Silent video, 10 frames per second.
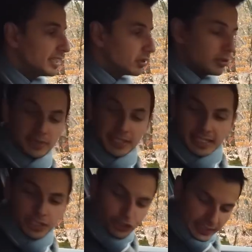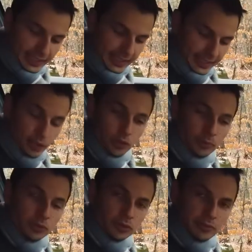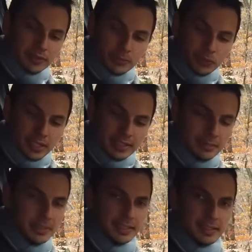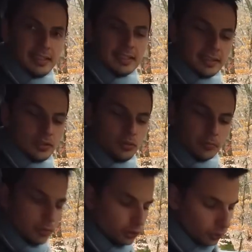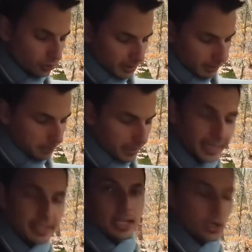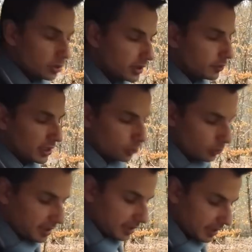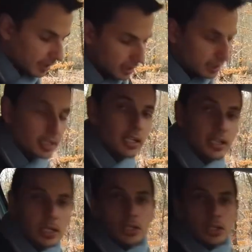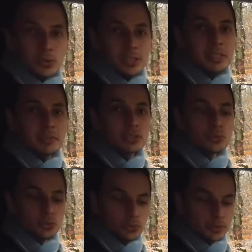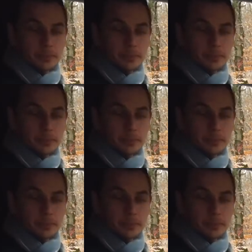cornering. And it comes up quite well here. That's a good thing. Same for the thigh area. You're well supported.